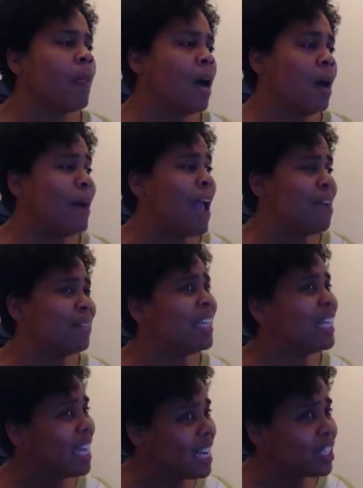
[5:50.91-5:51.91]
I
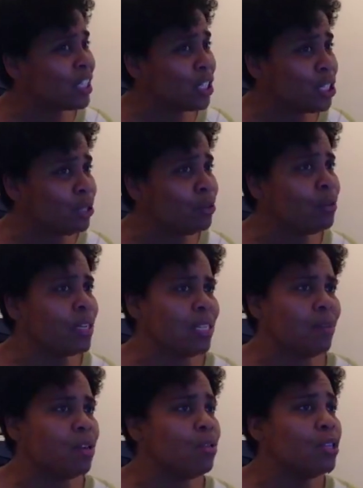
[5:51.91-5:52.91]
haven't linked the two because
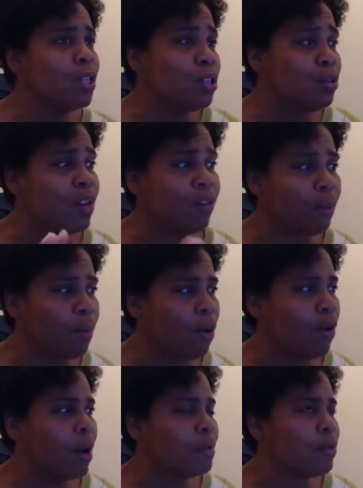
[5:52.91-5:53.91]
I'm using two different
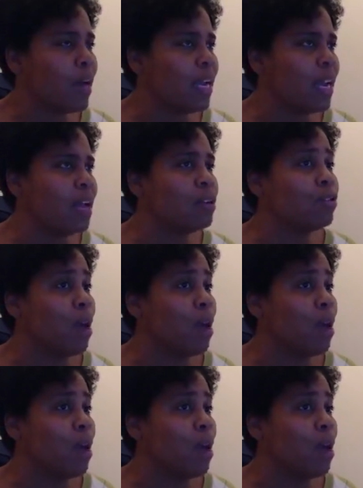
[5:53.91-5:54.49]
programs right now,